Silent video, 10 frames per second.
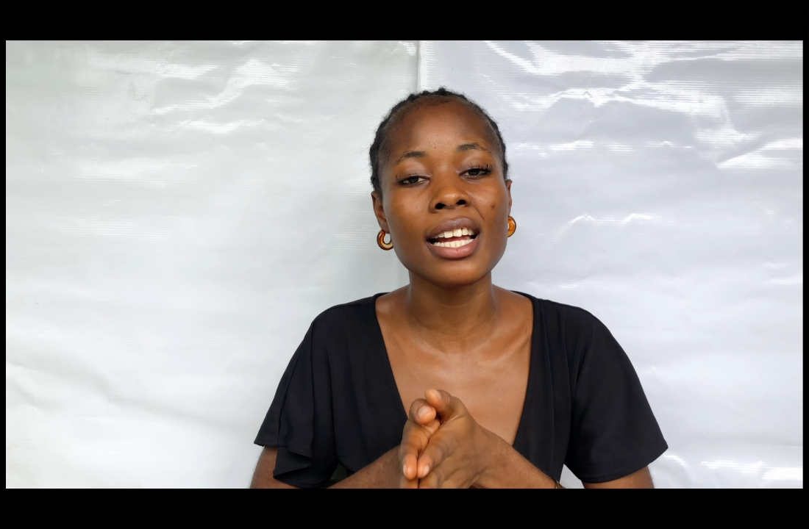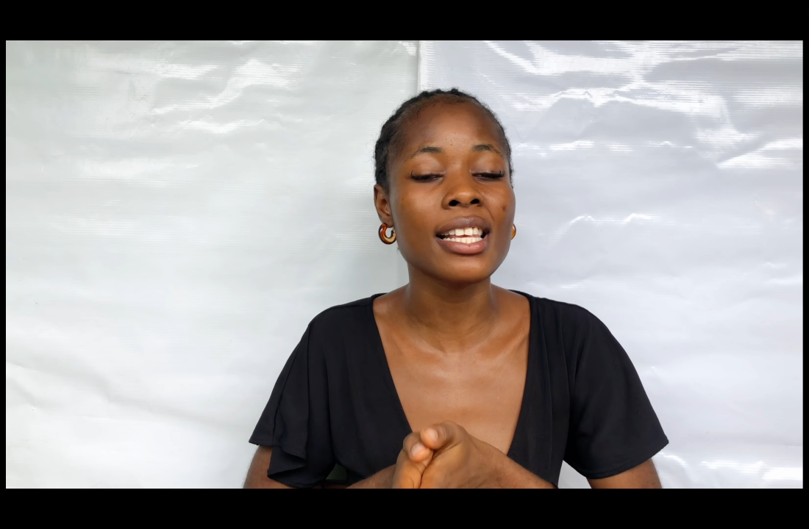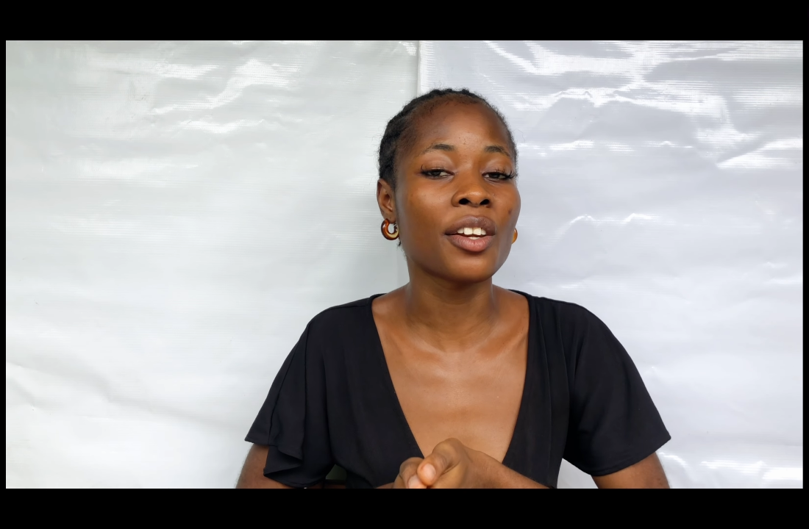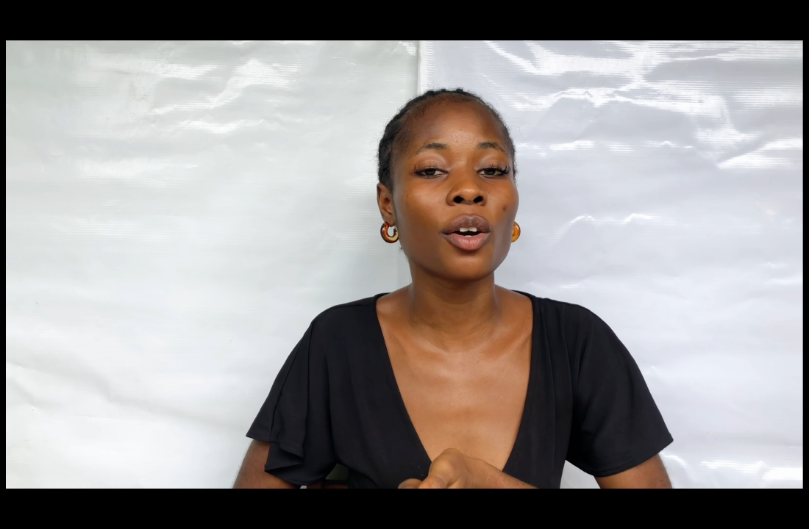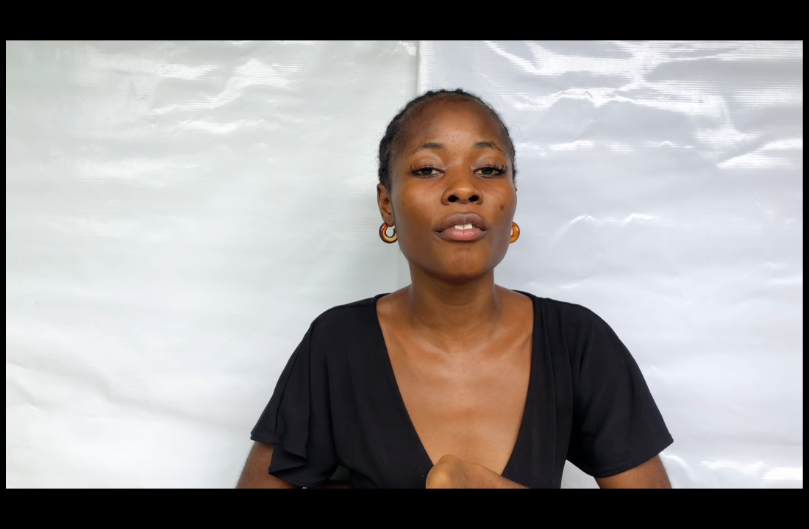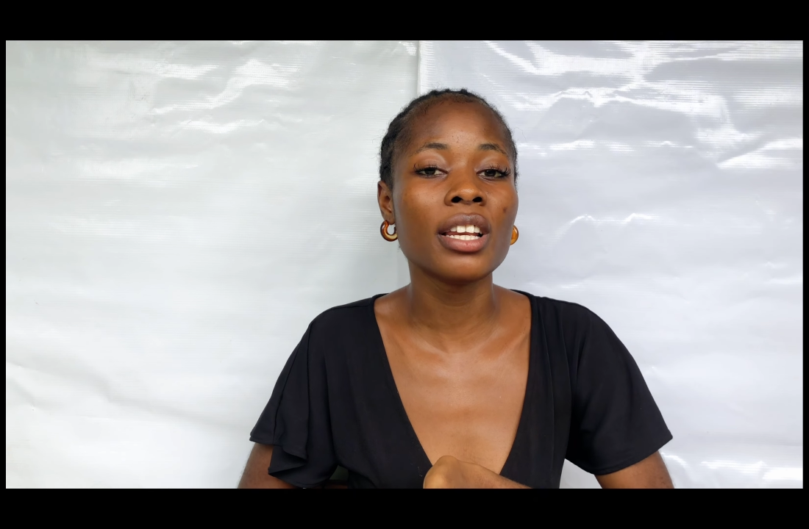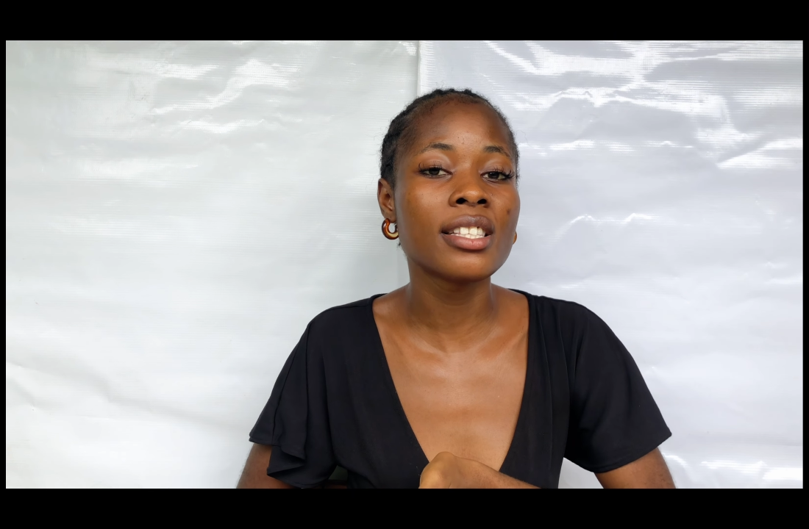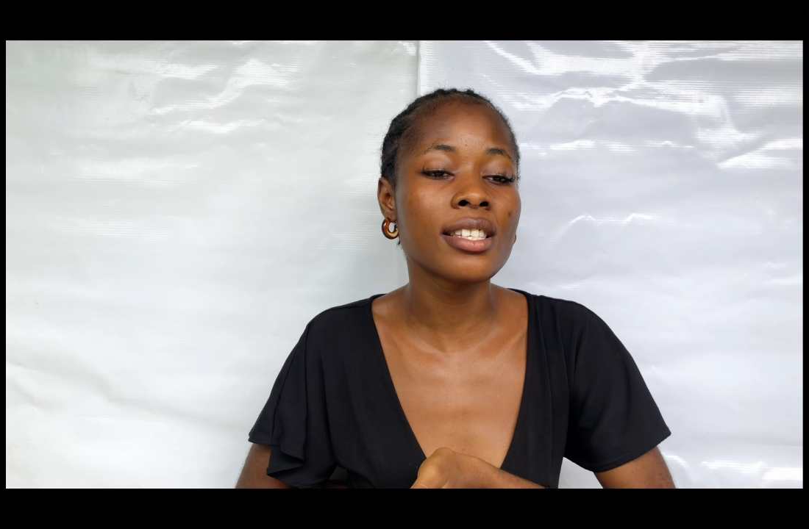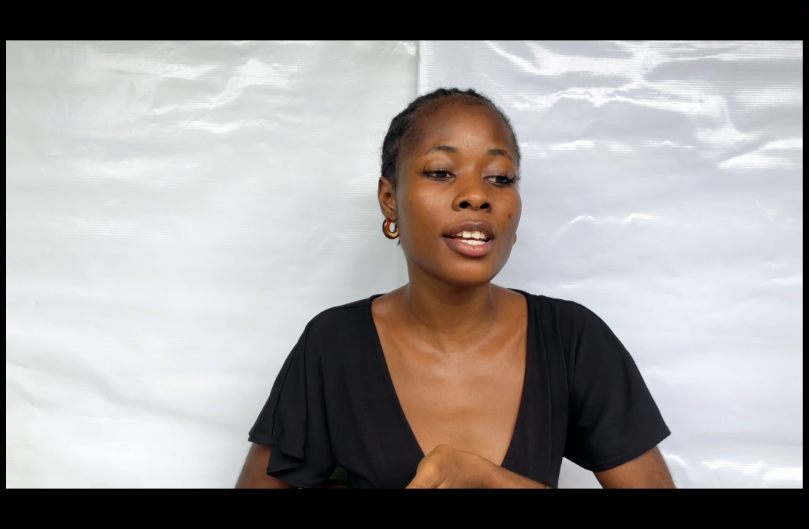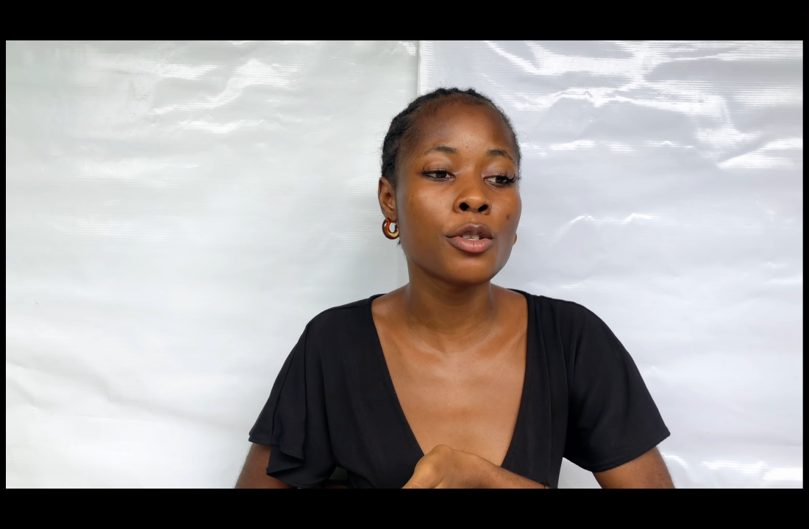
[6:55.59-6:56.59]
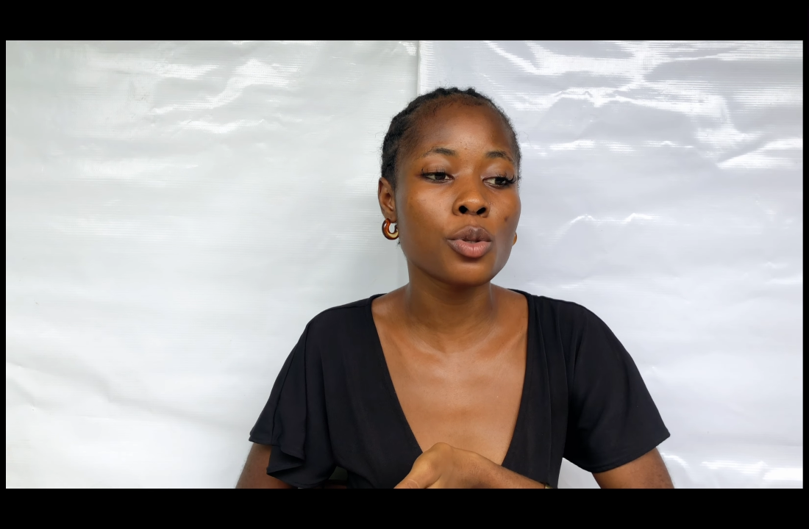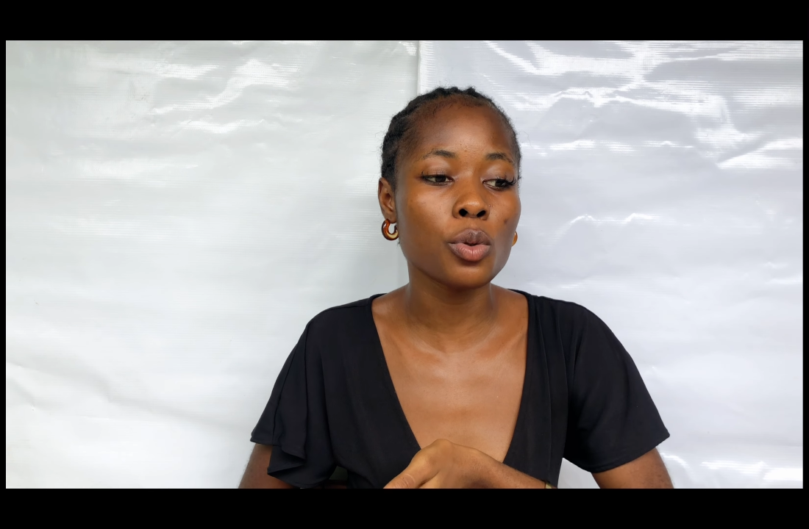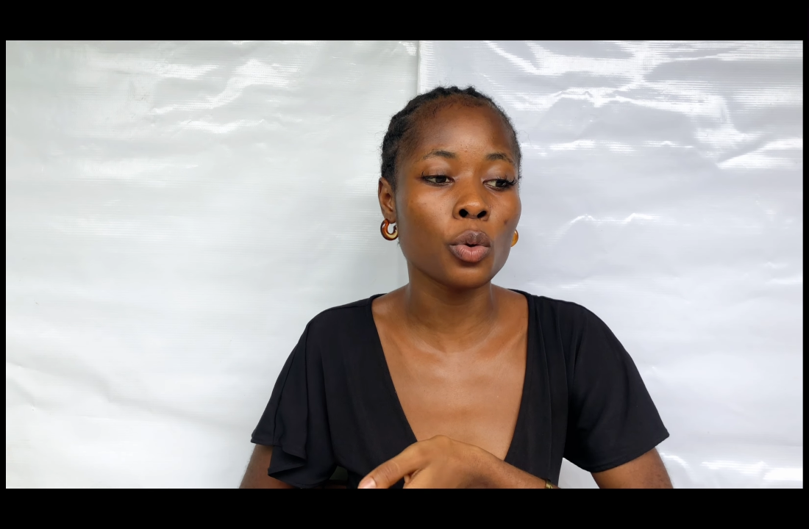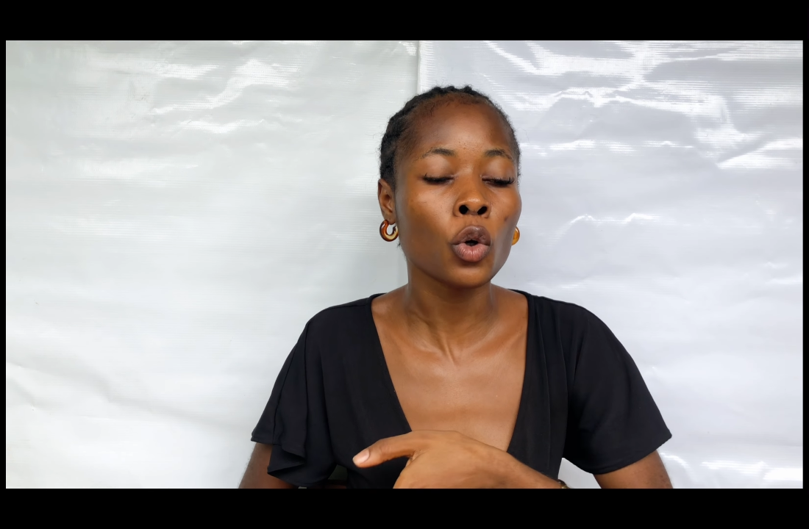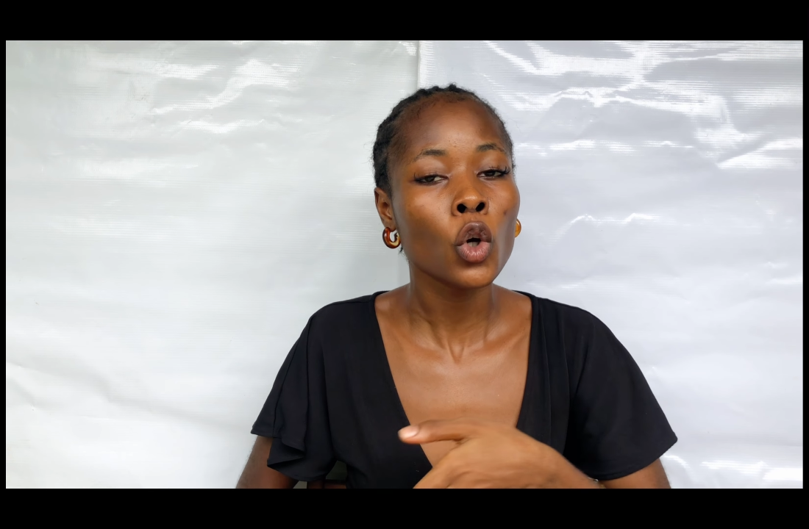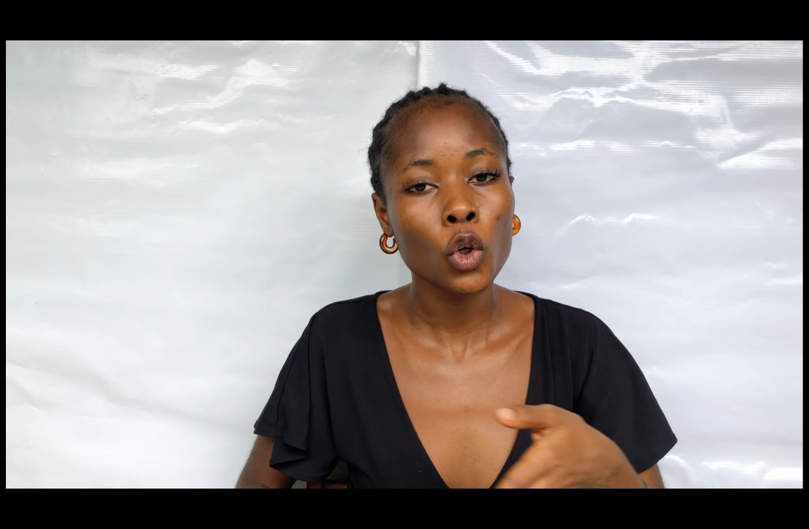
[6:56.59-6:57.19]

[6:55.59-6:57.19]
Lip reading: are not related to